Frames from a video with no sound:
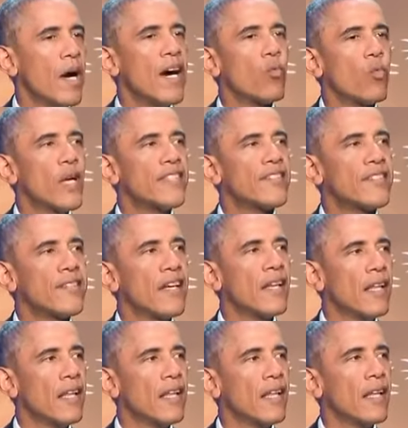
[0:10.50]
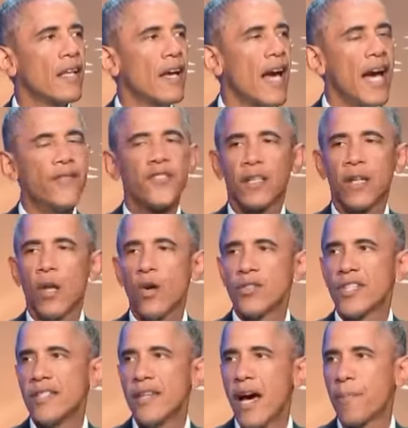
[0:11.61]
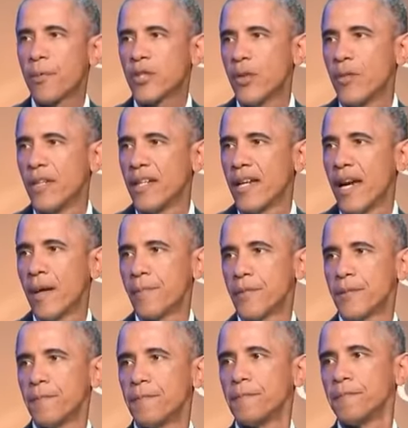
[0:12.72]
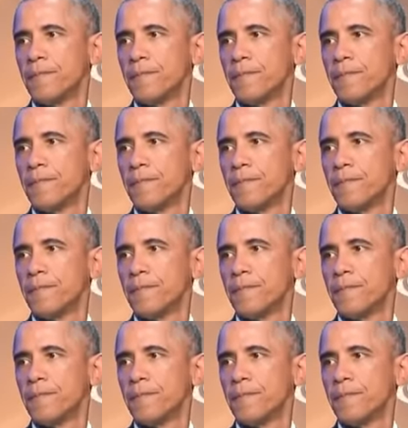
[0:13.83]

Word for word: but we still have to close these opportunity gaps.